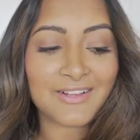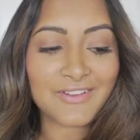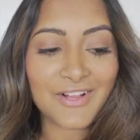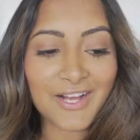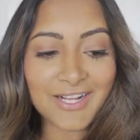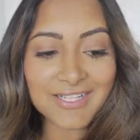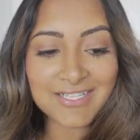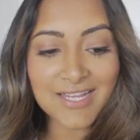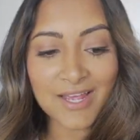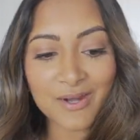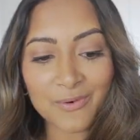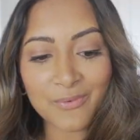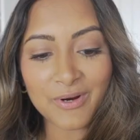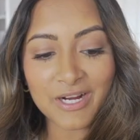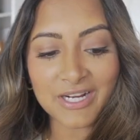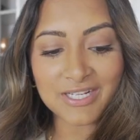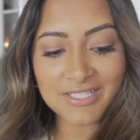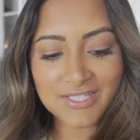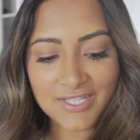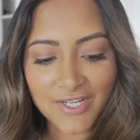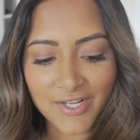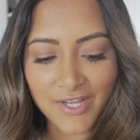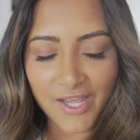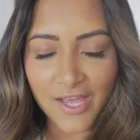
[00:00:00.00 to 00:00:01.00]
clocked out of
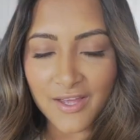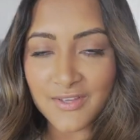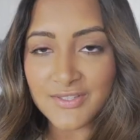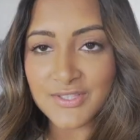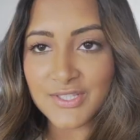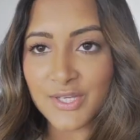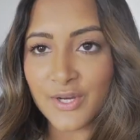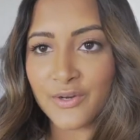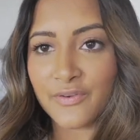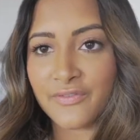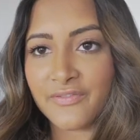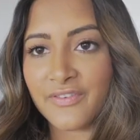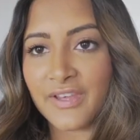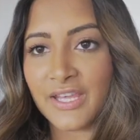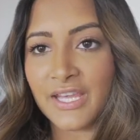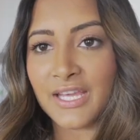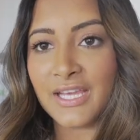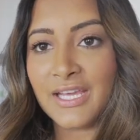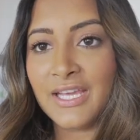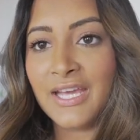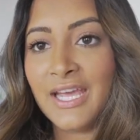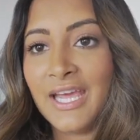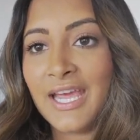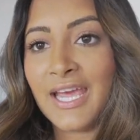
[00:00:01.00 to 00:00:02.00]
work, took out
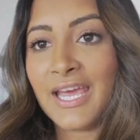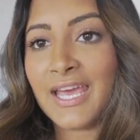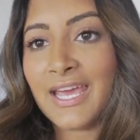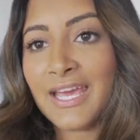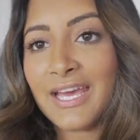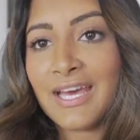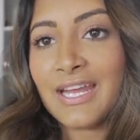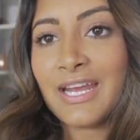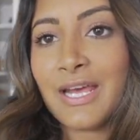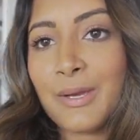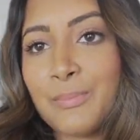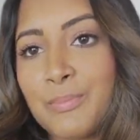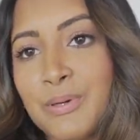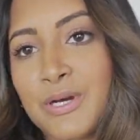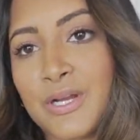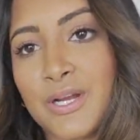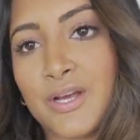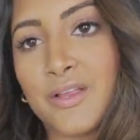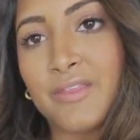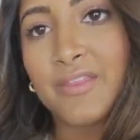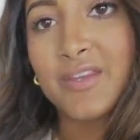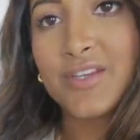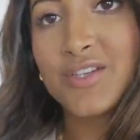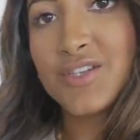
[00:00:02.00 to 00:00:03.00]
Sophie, and I put
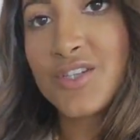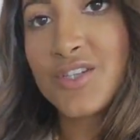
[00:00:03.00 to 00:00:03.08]
on this